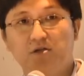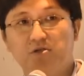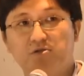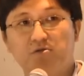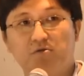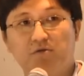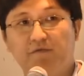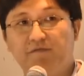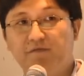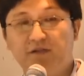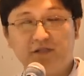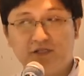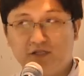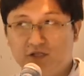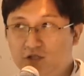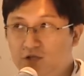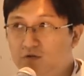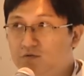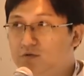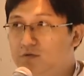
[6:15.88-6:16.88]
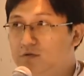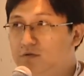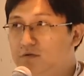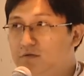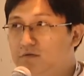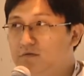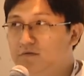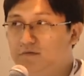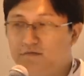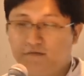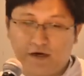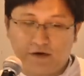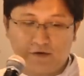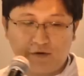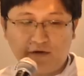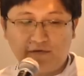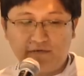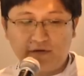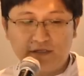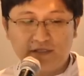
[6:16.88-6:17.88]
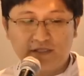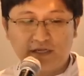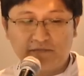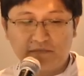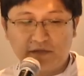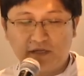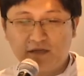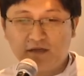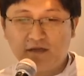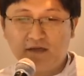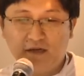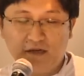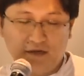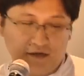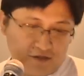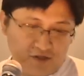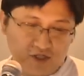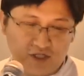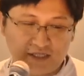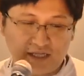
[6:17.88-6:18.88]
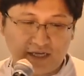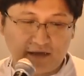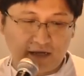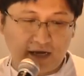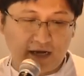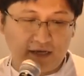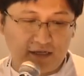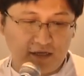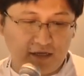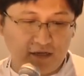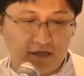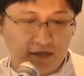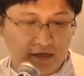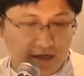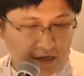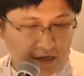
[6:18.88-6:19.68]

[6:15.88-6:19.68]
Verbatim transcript: So if this is new to you, well, you have learned something, just like I did.